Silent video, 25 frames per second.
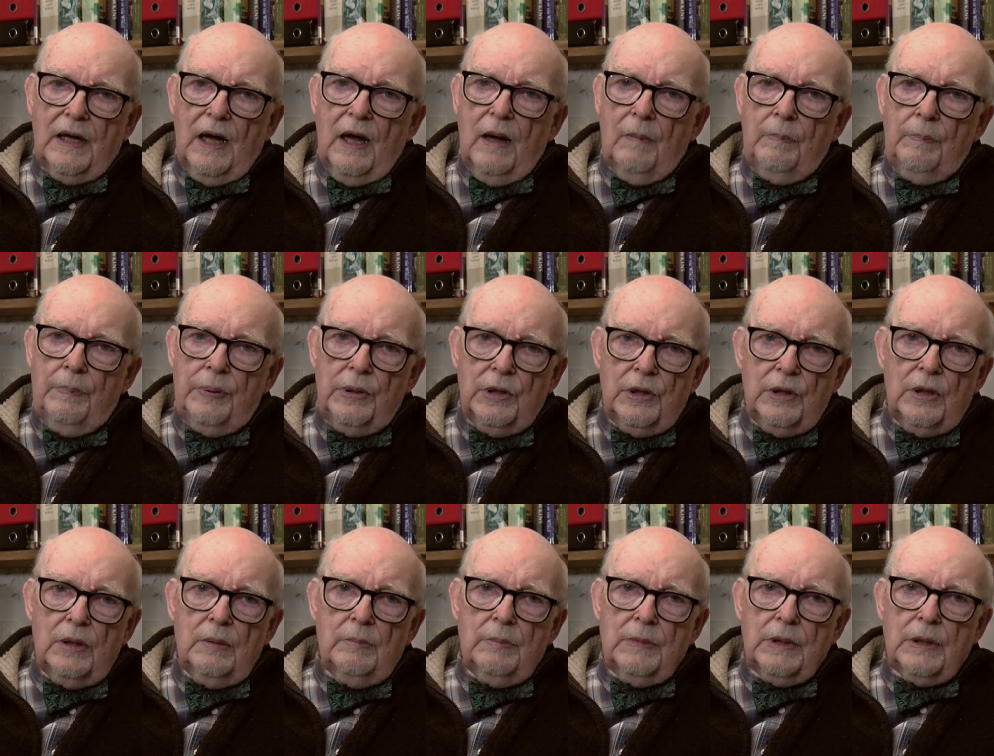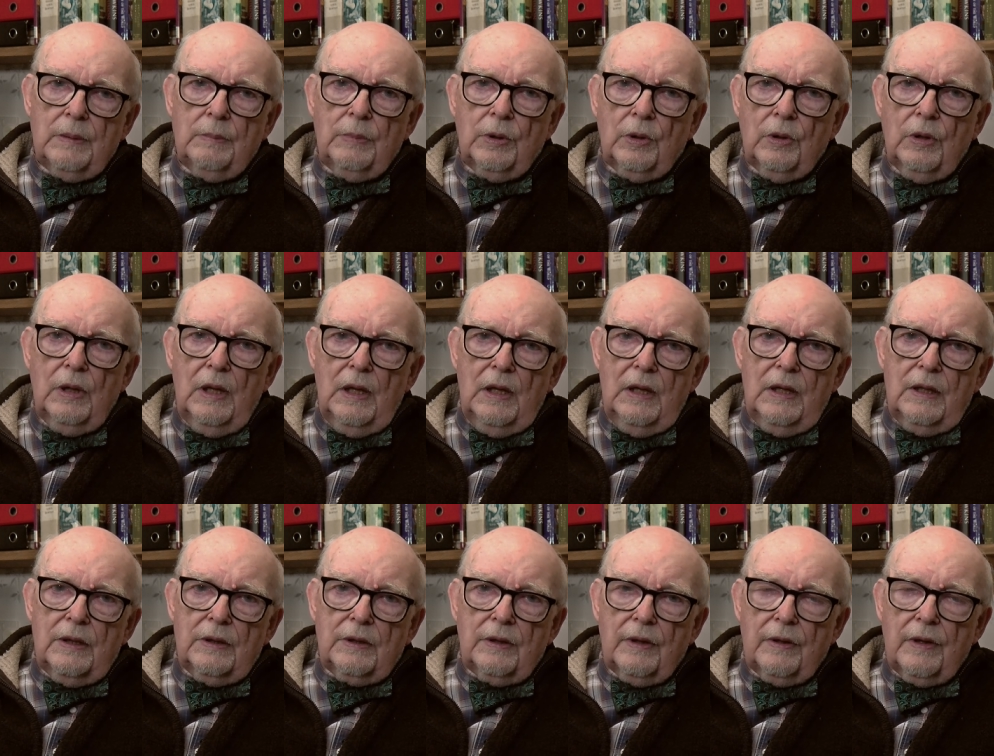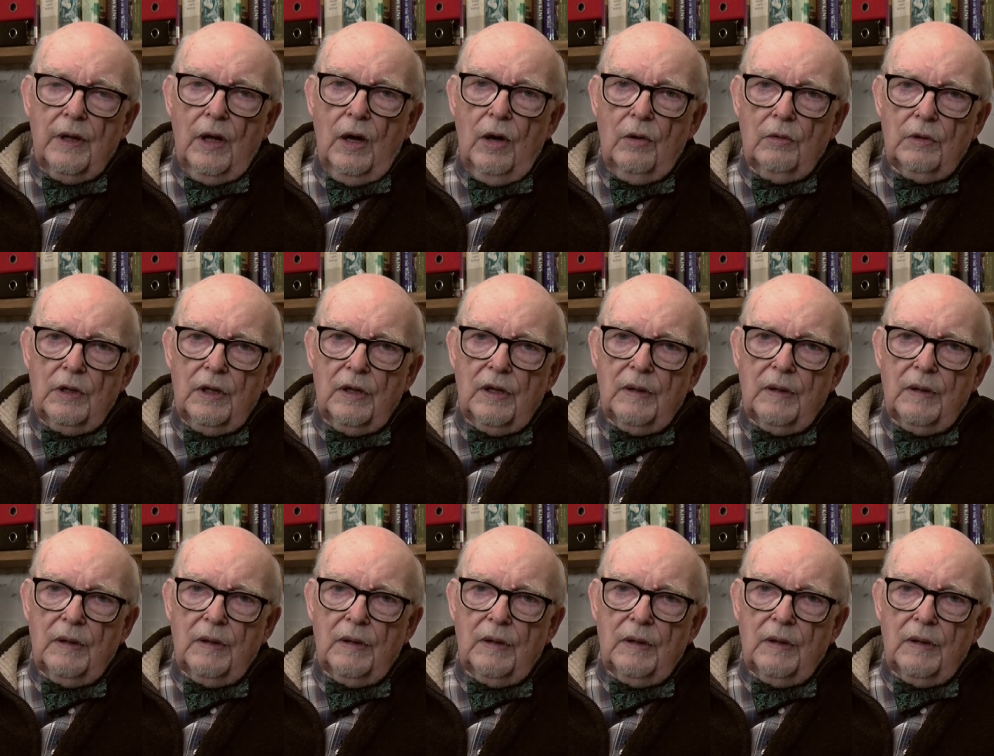are permeable to the Holy